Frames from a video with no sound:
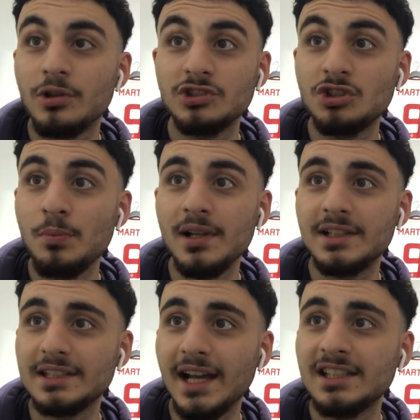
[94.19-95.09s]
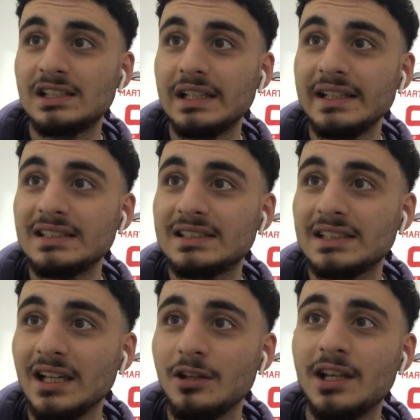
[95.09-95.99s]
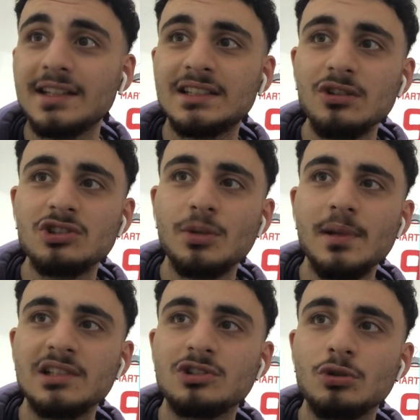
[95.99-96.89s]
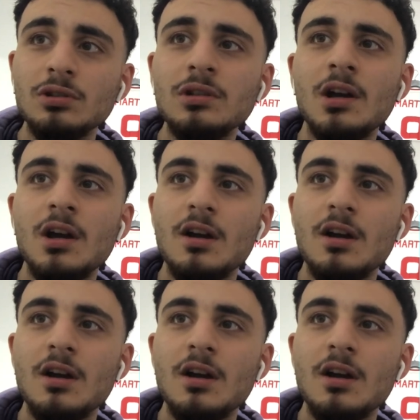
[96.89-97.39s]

His dribbling is actually insane. You can tell his dribbling is good